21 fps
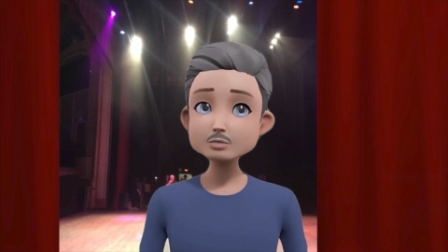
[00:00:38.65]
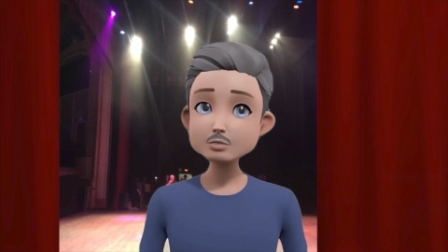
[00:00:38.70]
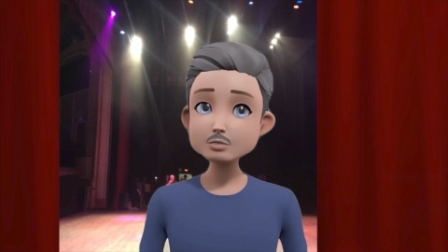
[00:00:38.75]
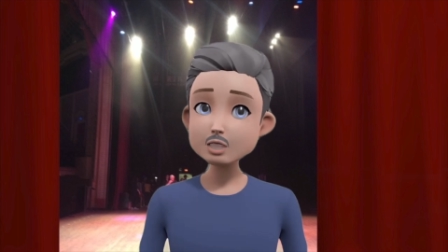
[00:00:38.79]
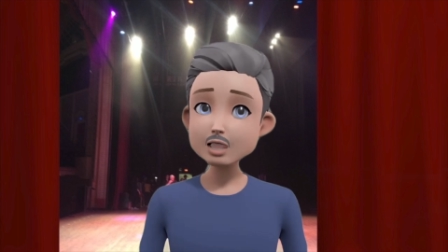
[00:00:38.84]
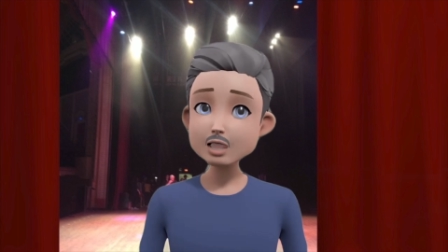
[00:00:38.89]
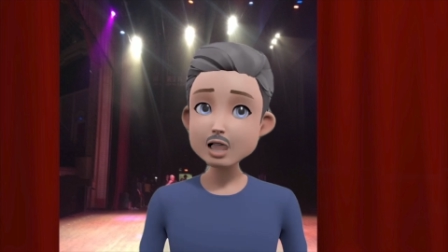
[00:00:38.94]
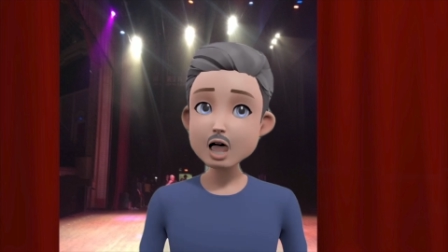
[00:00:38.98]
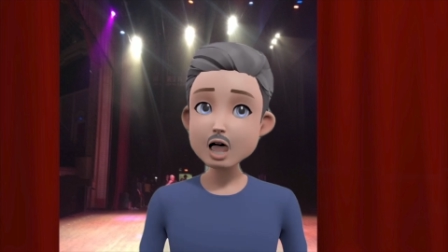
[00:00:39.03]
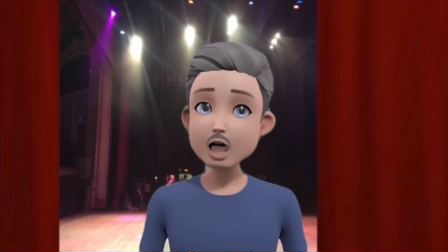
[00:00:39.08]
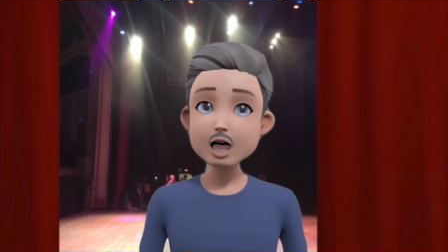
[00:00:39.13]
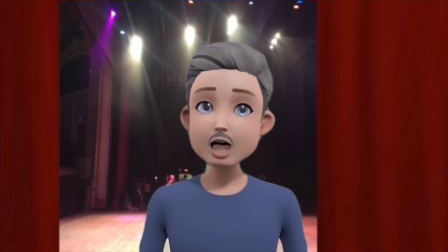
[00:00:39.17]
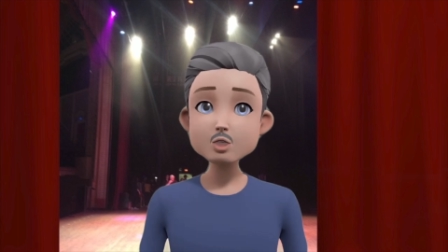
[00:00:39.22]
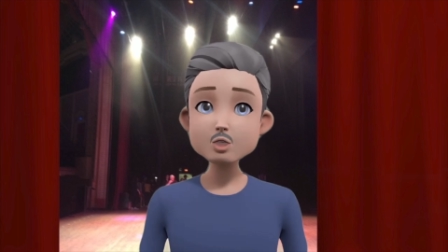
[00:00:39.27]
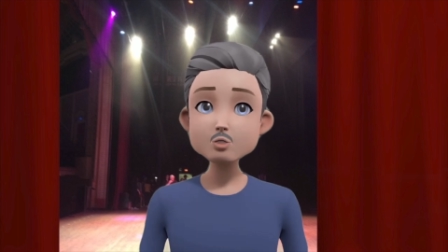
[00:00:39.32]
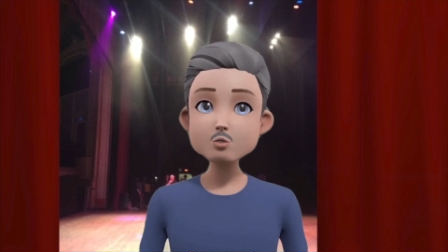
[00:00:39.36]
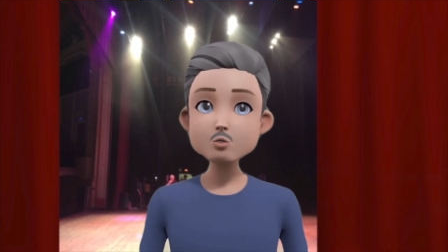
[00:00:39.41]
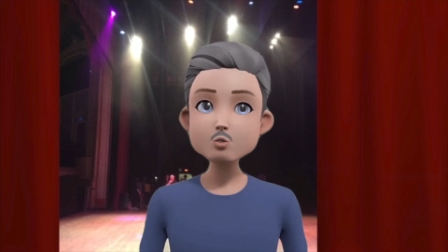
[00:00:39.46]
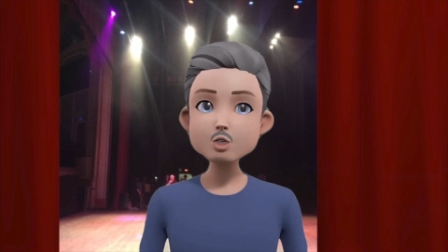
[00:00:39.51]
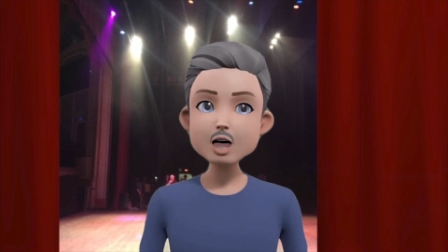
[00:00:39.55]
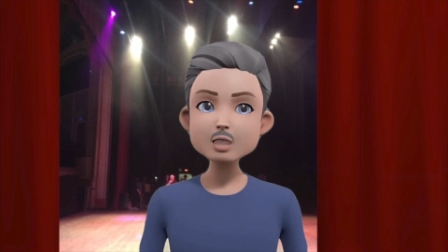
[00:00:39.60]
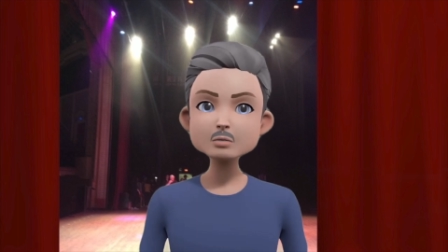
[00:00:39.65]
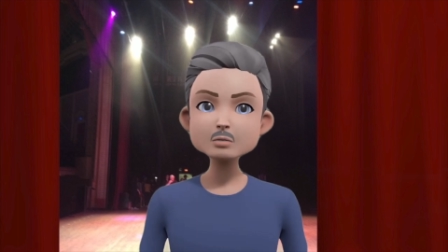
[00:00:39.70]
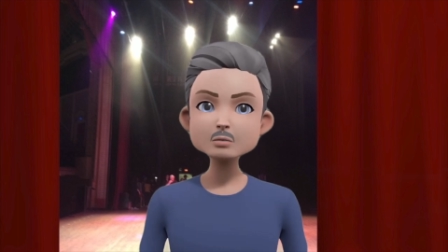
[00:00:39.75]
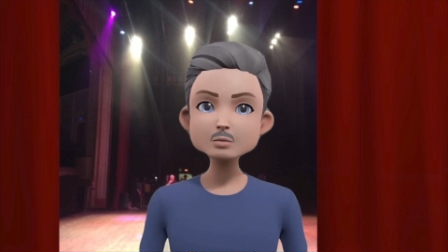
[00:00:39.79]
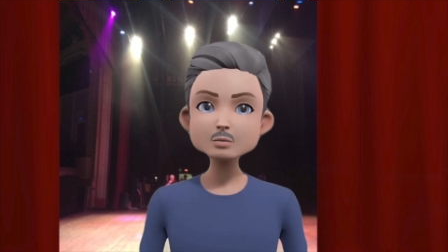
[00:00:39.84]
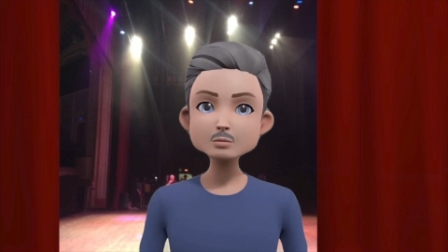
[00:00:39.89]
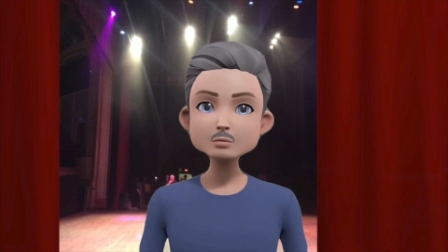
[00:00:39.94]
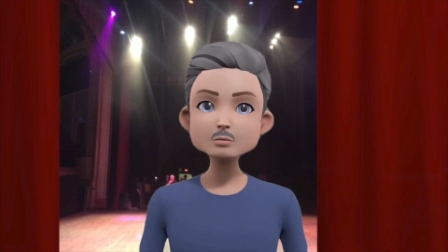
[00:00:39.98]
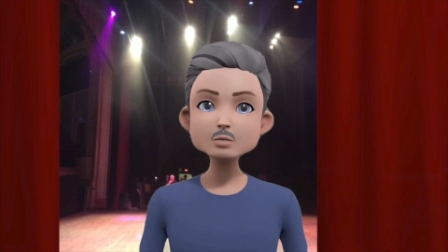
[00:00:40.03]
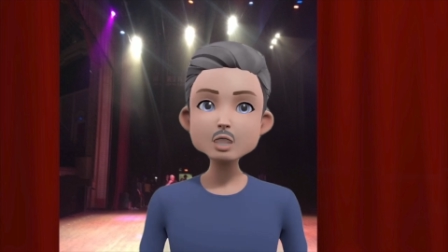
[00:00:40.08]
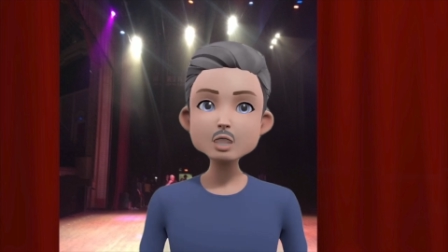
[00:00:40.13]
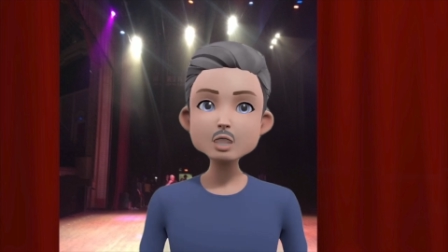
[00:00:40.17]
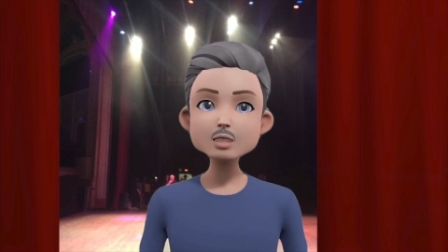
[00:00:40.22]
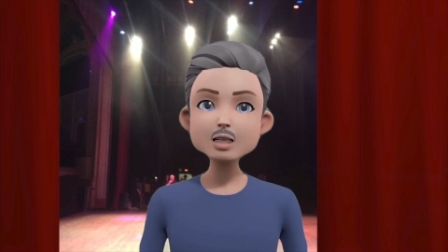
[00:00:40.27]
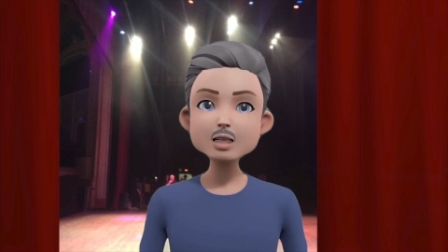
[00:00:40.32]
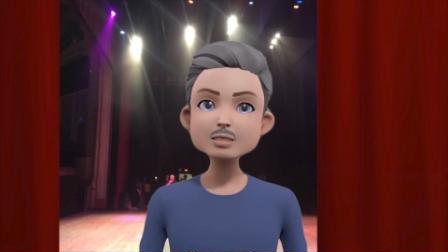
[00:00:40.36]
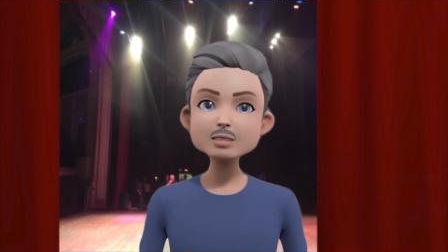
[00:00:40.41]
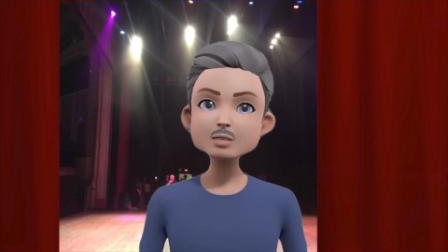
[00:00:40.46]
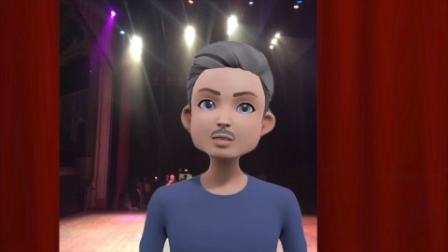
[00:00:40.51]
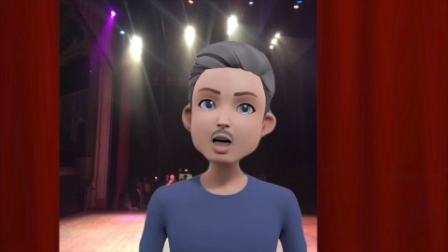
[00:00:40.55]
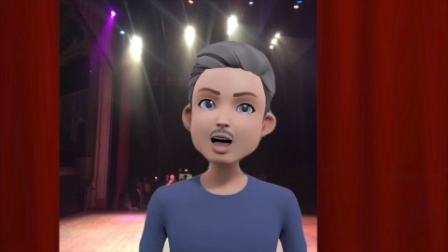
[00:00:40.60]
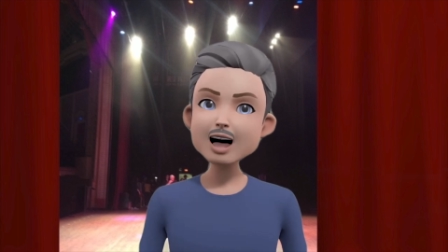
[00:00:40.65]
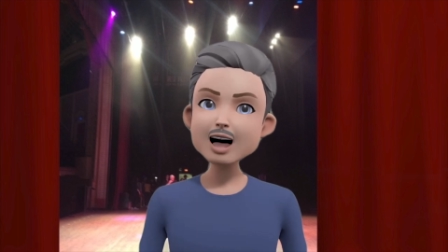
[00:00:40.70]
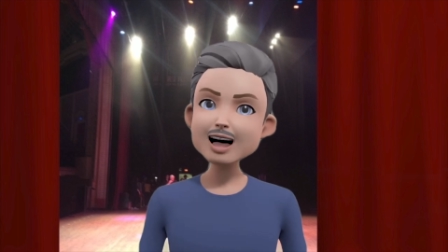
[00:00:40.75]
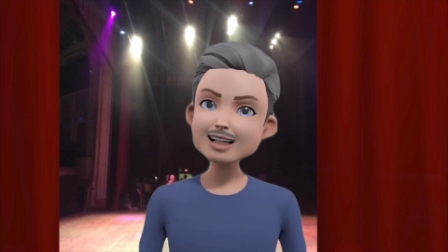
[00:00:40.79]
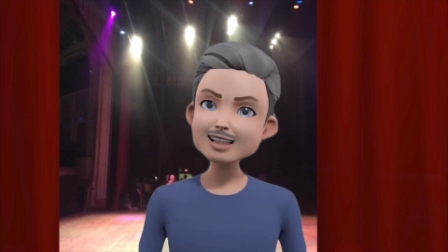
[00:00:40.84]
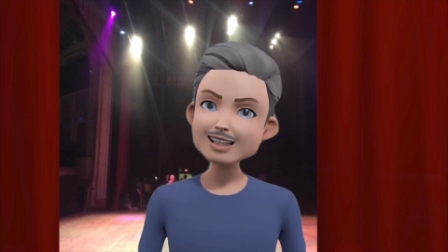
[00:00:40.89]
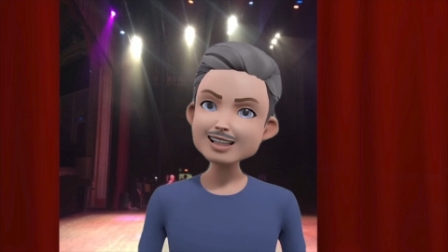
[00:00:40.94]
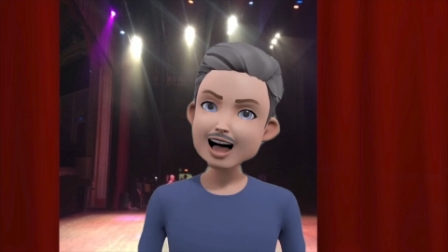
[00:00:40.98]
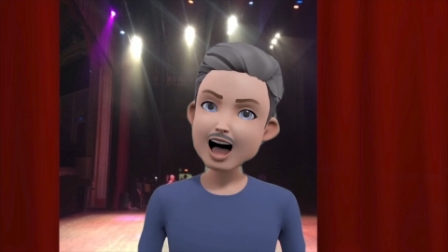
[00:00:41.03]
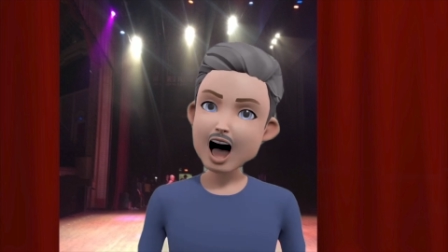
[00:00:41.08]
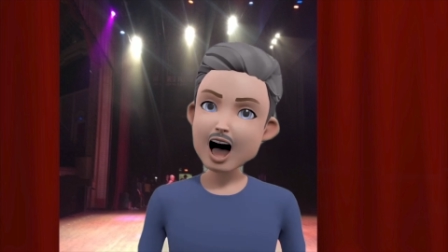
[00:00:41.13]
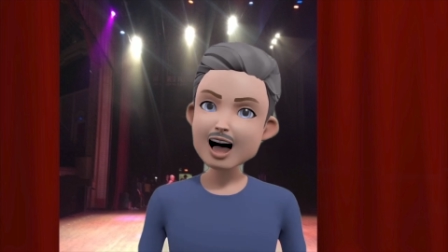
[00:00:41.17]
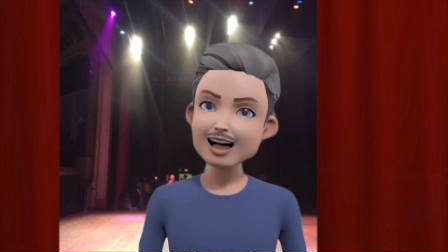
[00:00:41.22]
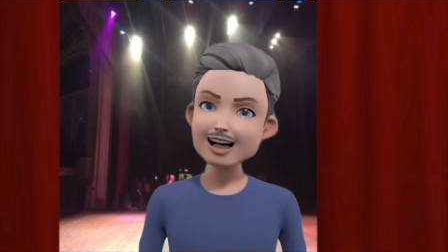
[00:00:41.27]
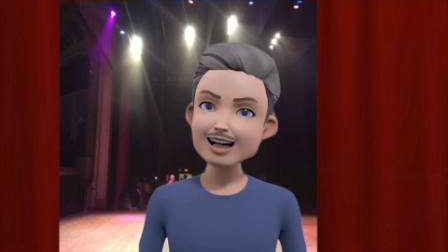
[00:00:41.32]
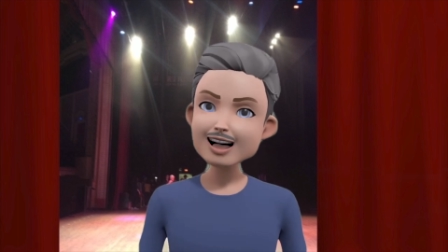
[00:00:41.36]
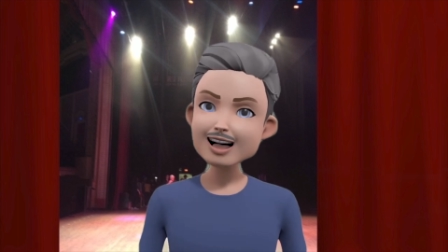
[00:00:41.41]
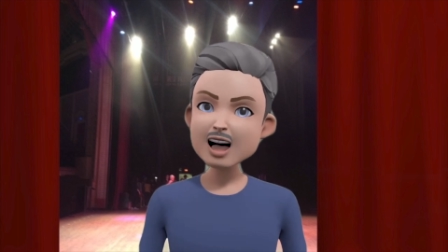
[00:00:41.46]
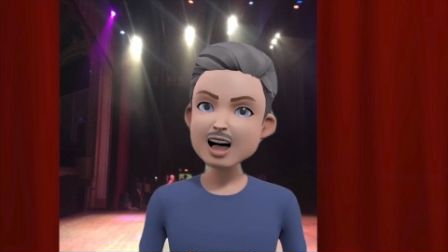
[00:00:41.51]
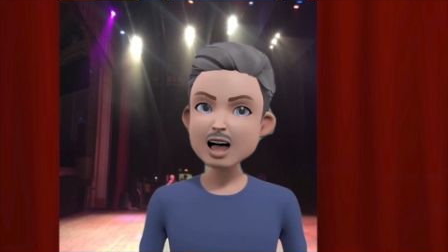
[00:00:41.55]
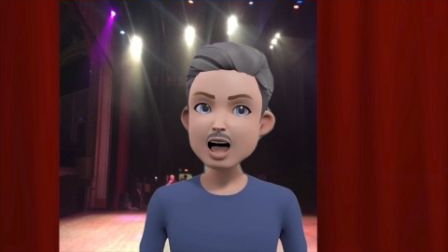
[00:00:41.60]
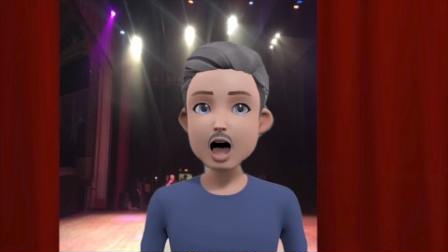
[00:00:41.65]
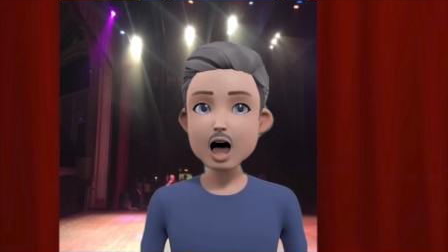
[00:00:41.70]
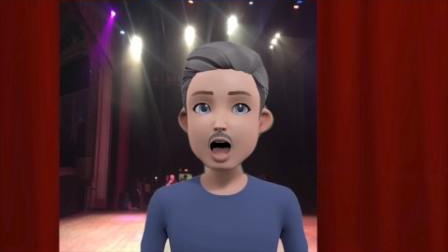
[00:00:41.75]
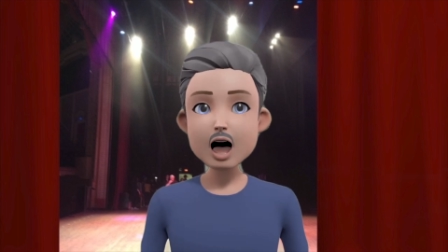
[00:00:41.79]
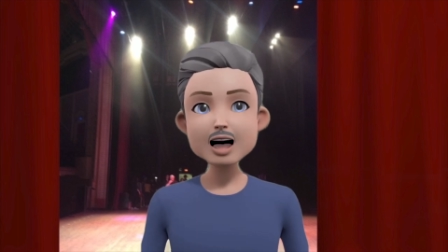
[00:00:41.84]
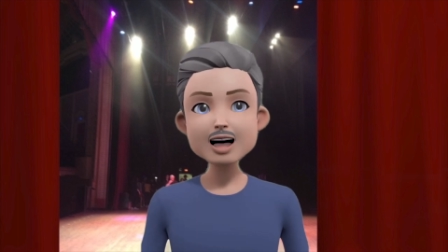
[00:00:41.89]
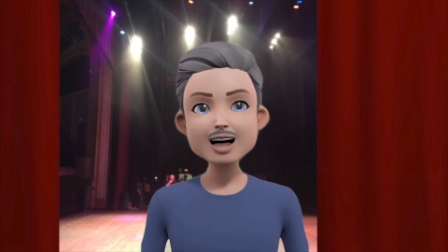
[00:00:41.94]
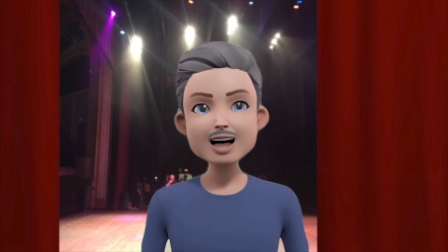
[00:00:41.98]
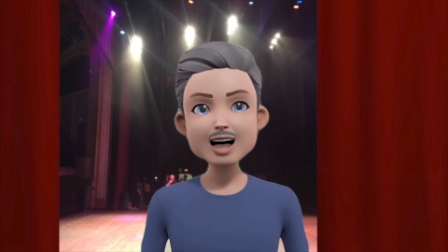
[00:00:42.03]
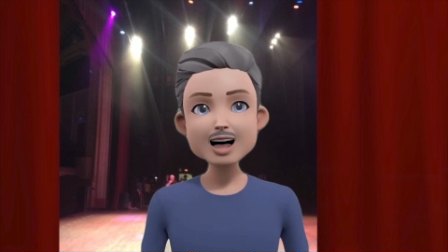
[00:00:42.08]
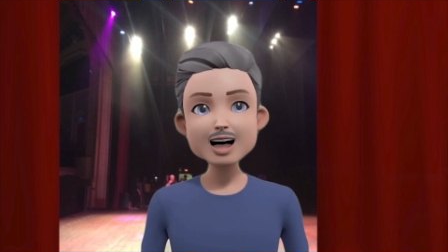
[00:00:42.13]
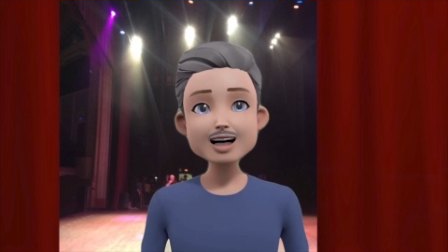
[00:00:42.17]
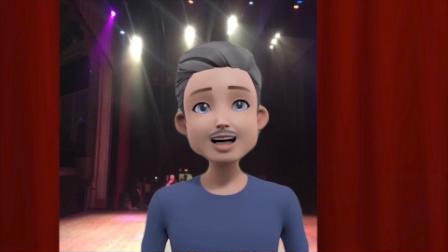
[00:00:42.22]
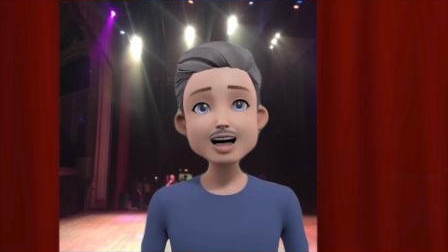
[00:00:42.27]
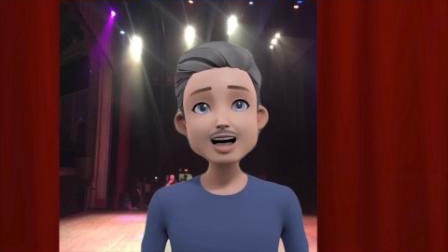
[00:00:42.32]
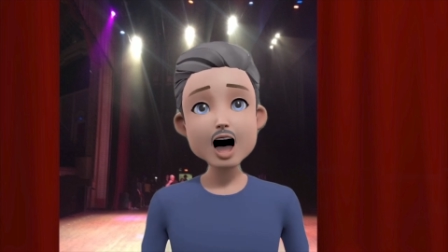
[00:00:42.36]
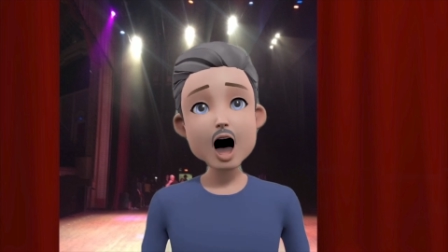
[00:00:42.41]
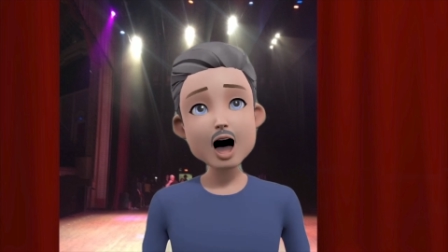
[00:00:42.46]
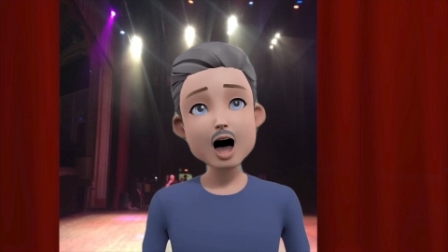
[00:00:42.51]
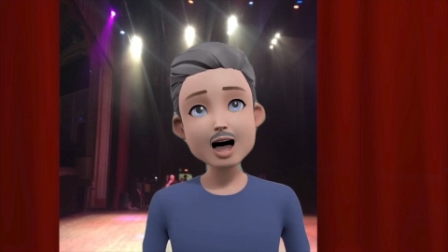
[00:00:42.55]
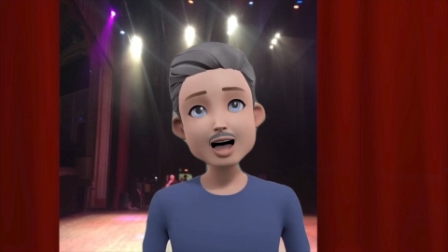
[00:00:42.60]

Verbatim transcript: bring on a wonderful performance by a talented young singer.